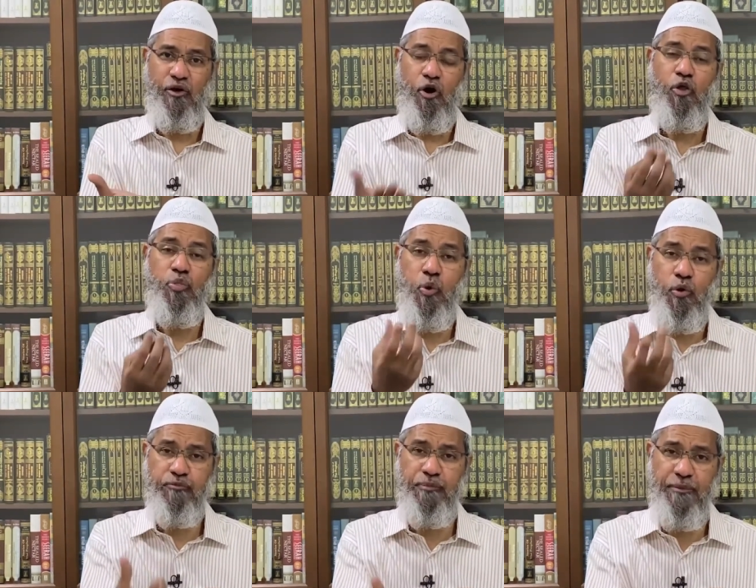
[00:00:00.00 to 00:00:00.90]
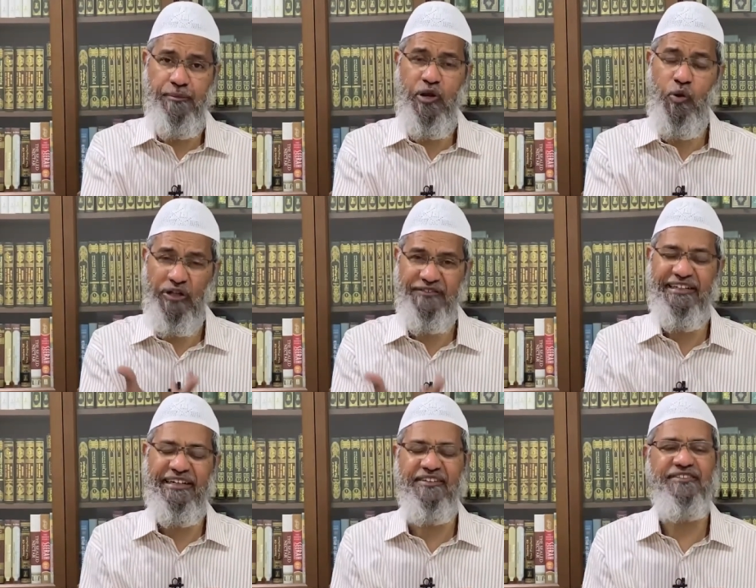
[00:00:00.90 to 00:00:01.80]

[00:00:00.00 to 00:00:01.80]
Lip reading: On those people who are sinners,